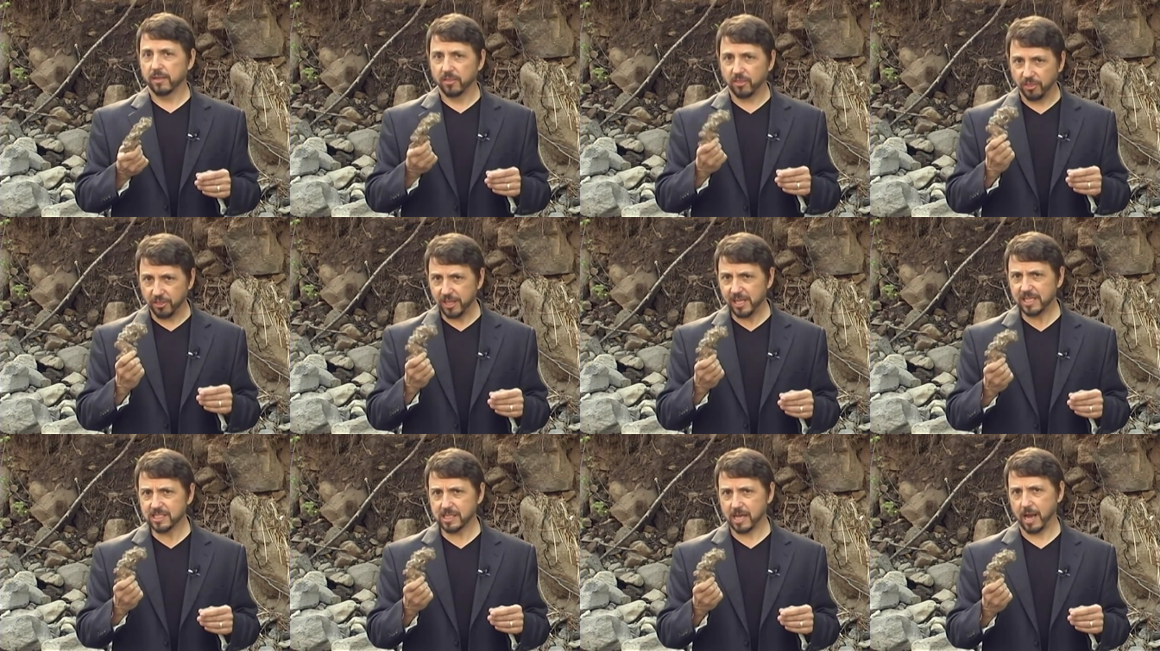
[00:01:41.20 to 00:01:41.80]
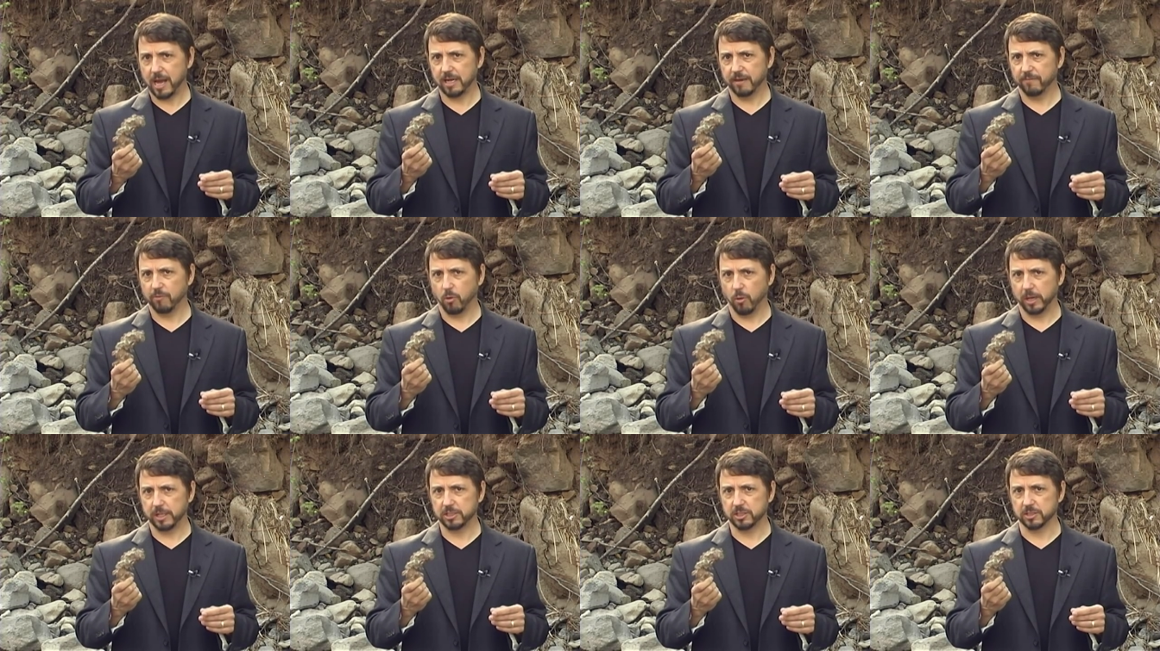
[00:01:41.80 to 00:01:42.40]
These kind of
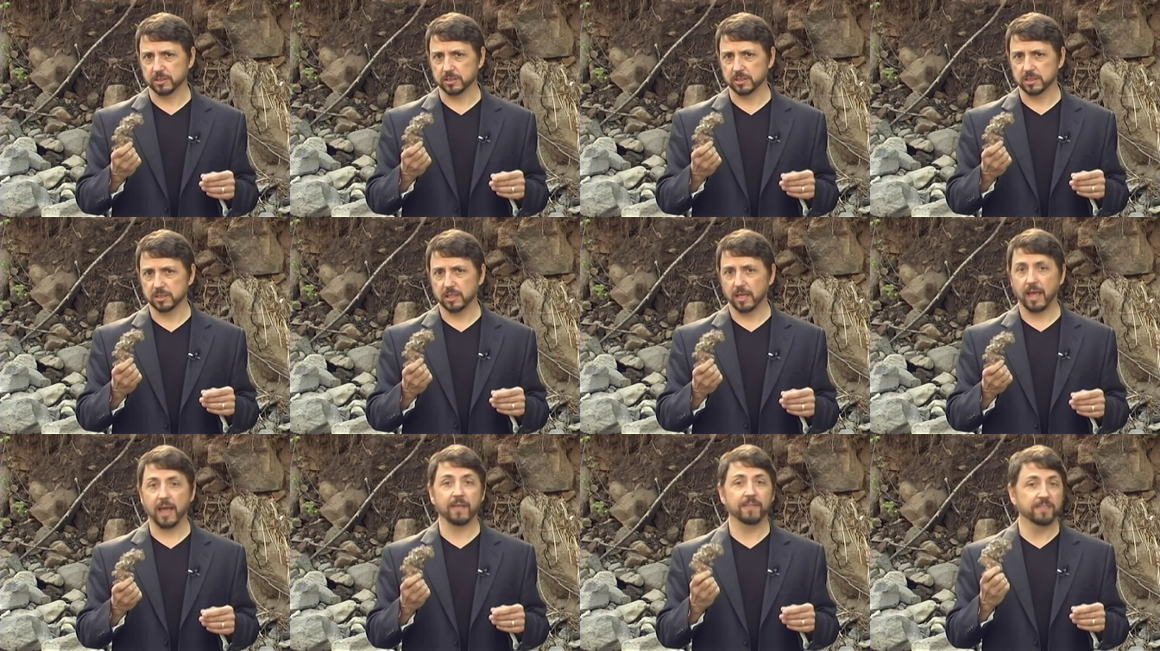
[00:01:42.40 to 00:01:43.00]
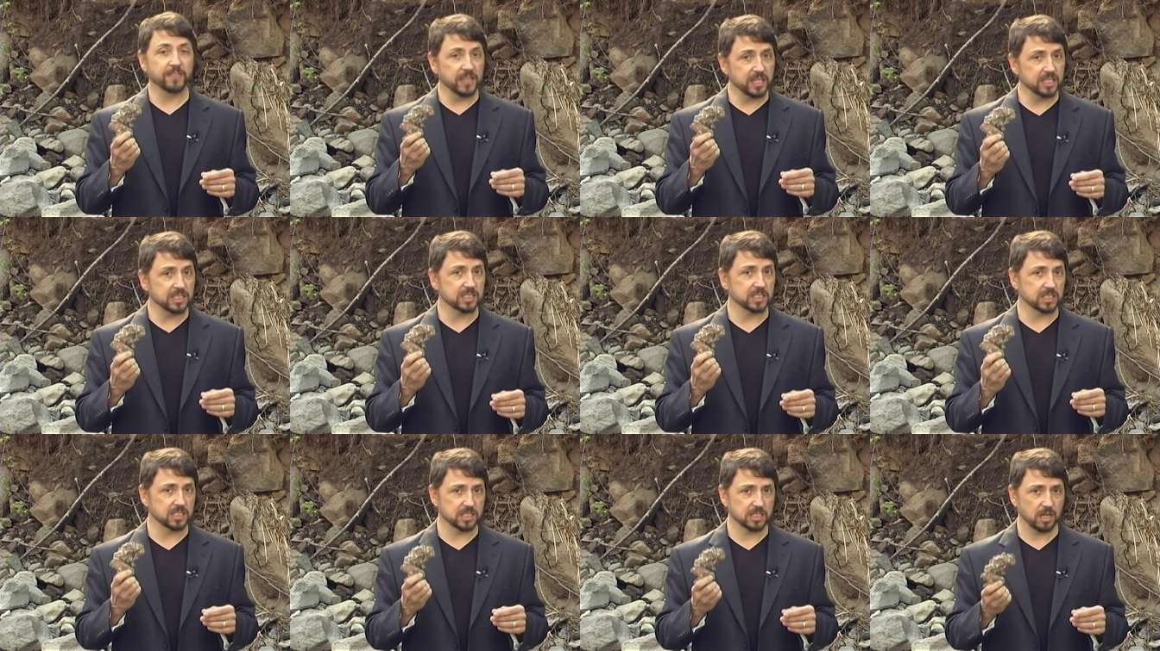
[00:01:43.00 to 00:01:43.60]
questions and these
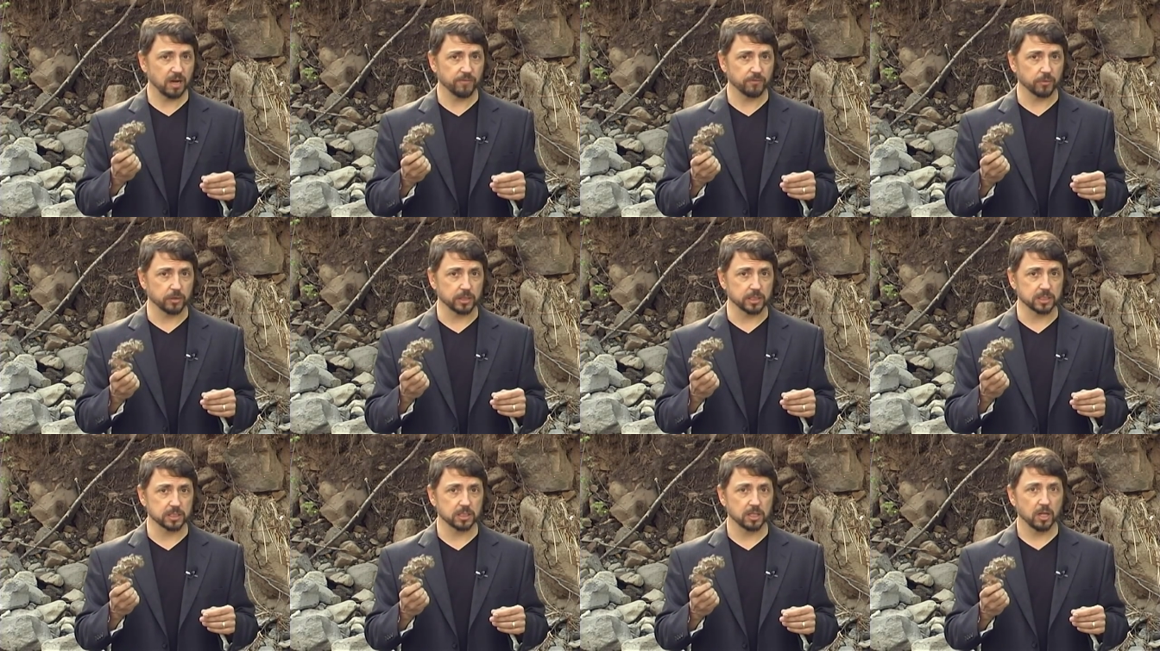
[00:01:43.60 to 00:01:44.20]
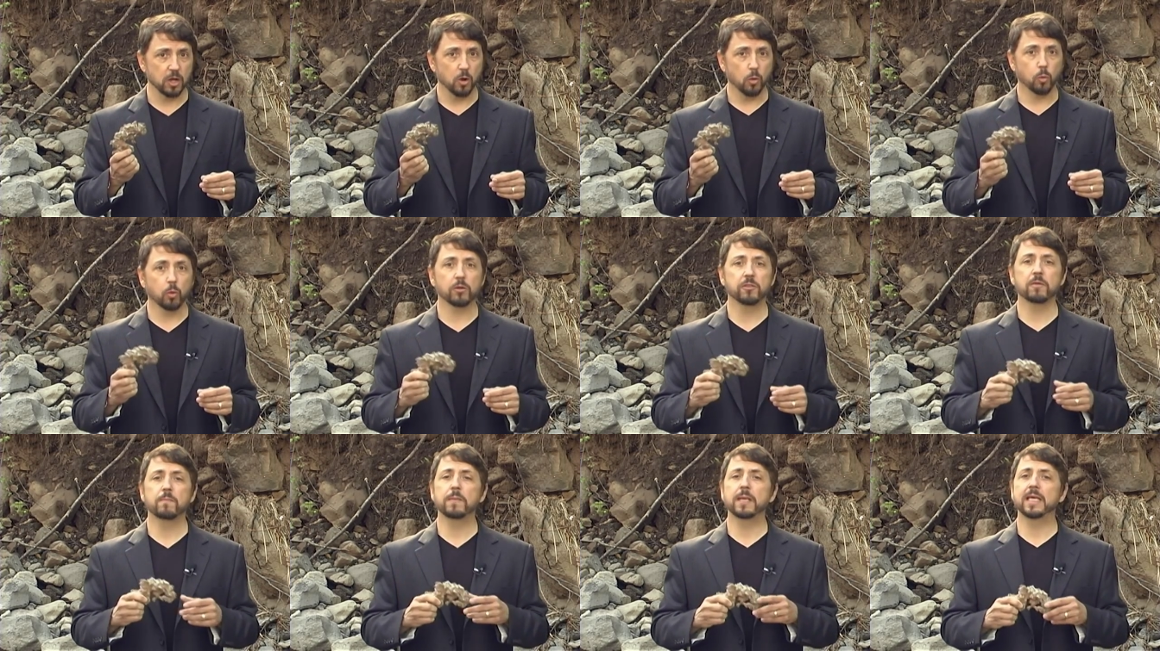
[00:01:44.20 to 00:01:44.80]
discoveries were
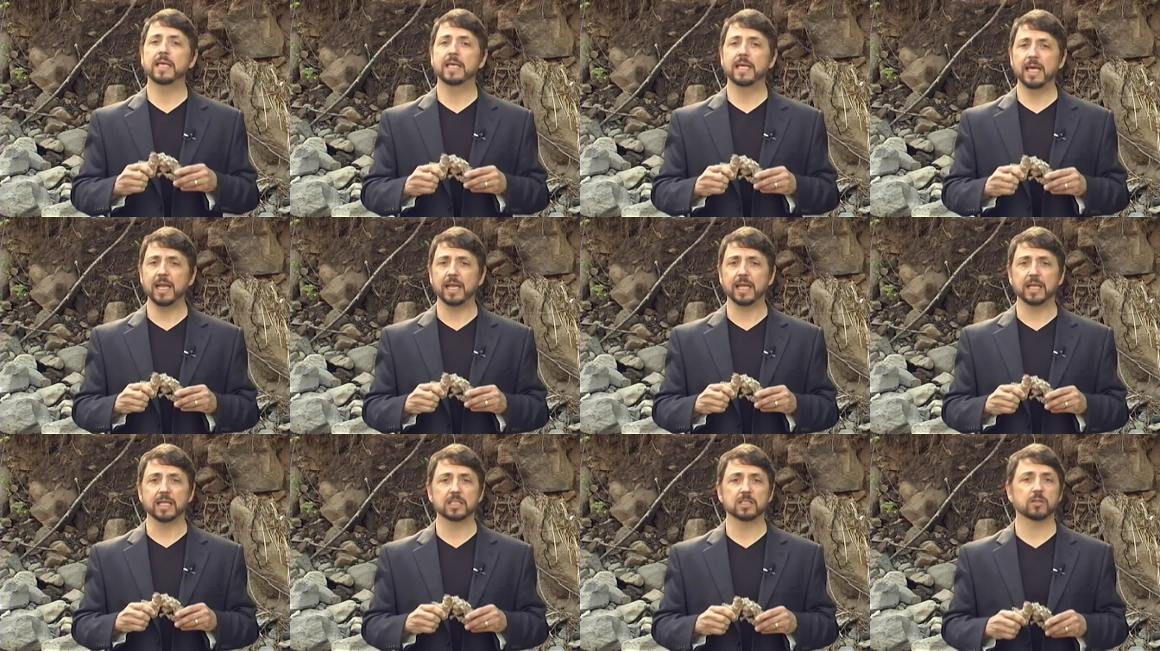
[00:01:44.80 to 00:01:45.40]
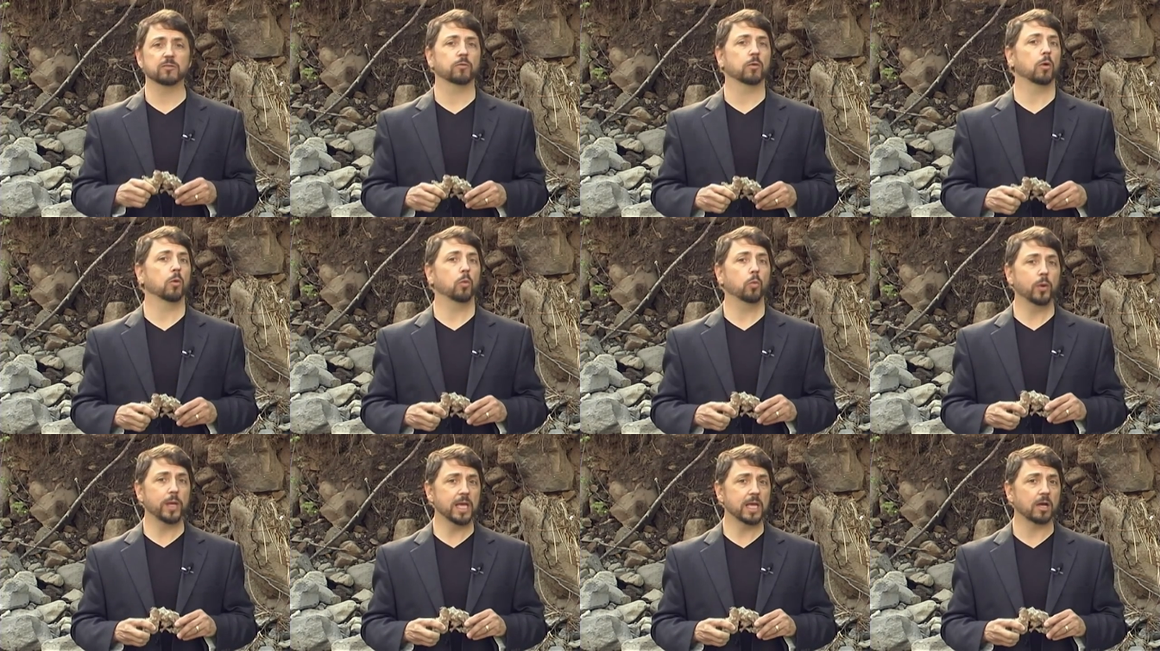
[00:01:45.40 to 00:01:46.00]
the beginnings of what
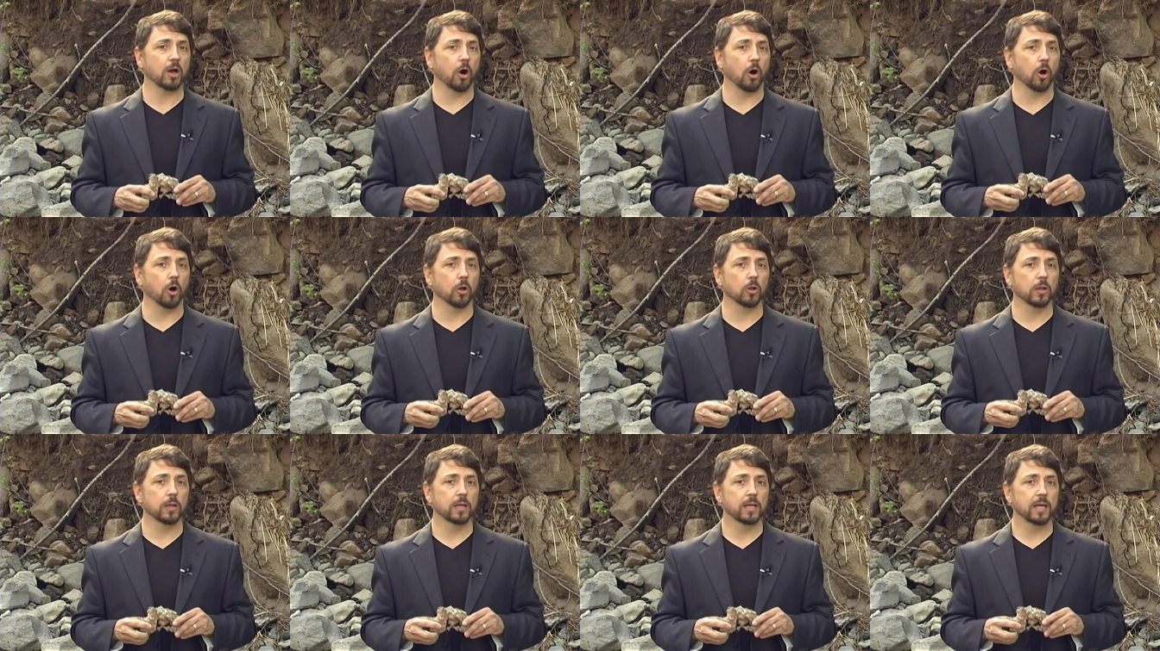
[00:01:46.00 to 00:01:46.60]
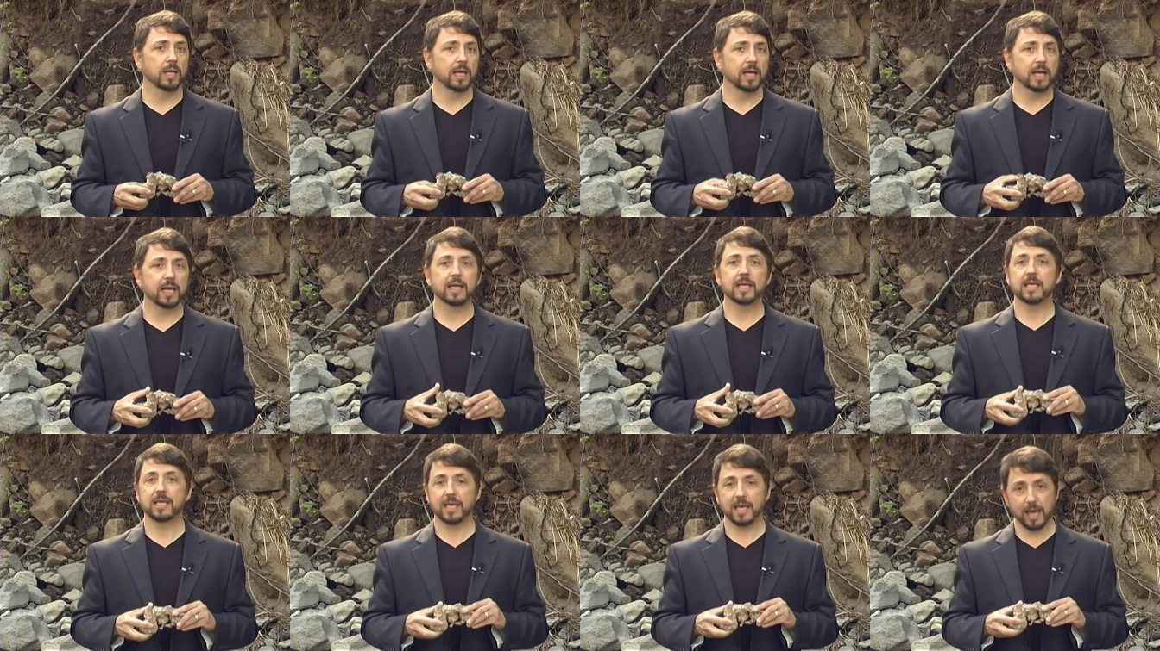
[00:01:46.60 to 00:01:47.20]
we call
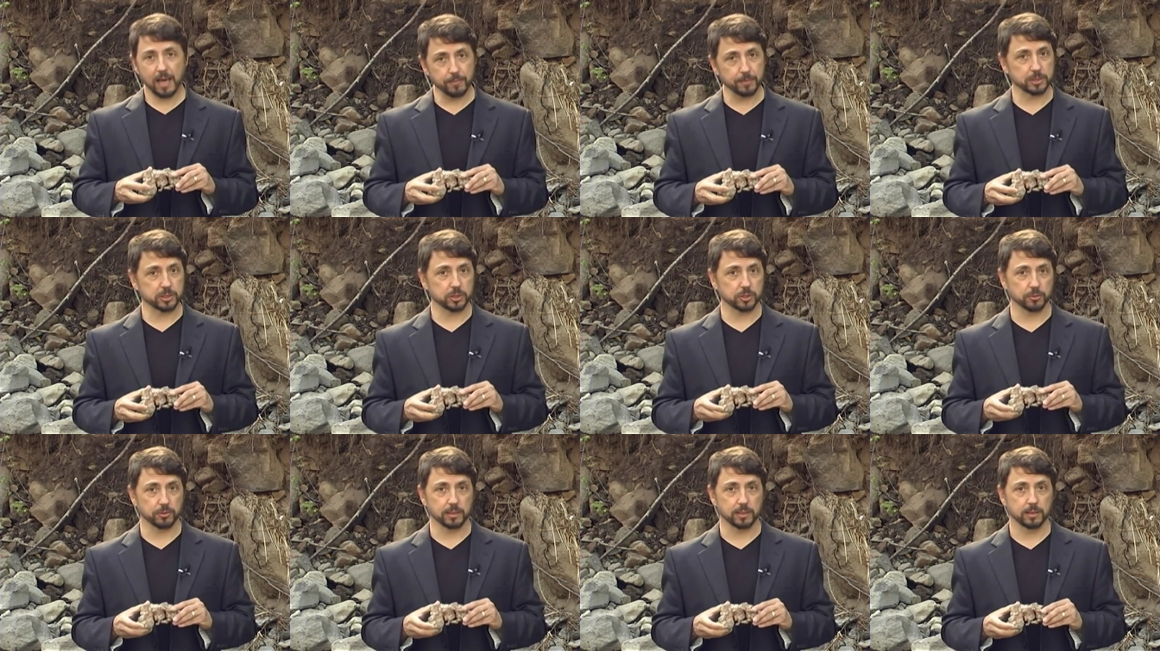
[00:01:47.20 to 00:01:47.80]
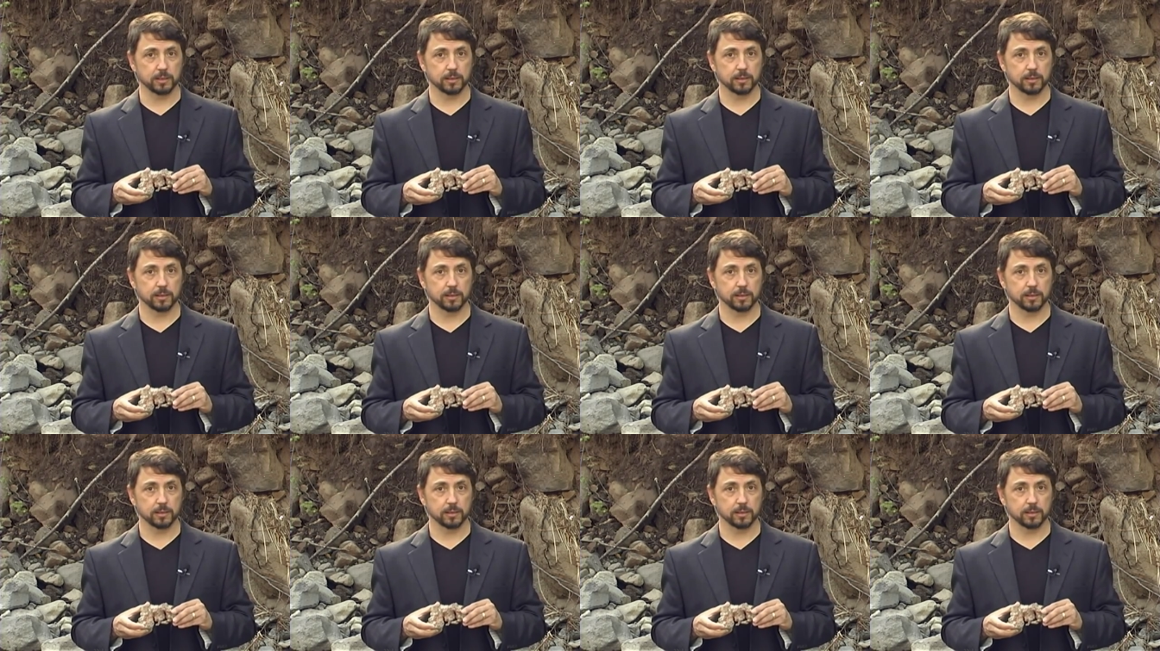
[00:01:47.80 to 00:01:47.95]
chemistry.